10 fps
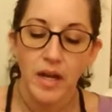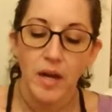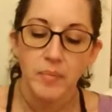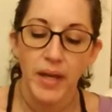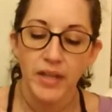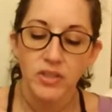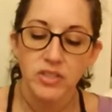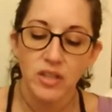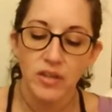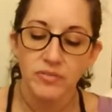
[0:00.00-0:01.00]
Paying
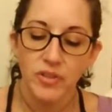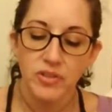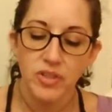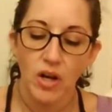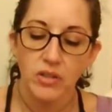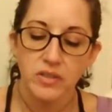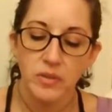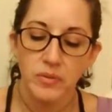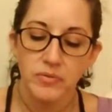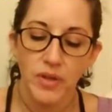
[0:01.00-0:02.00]
yourself first also
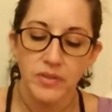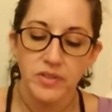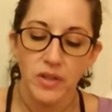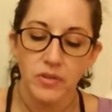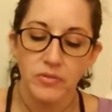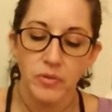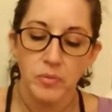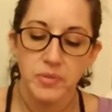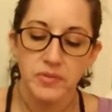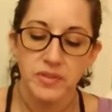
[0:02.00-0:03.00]
involves other
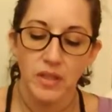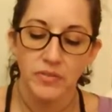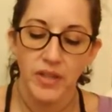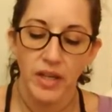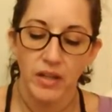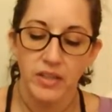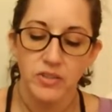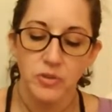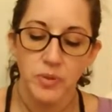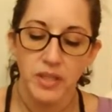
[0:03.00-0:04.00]
forms of self-care and
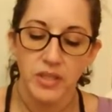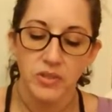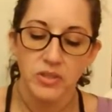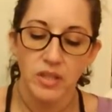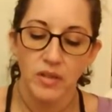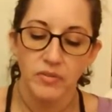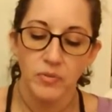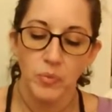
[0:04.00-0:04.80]
treating yourself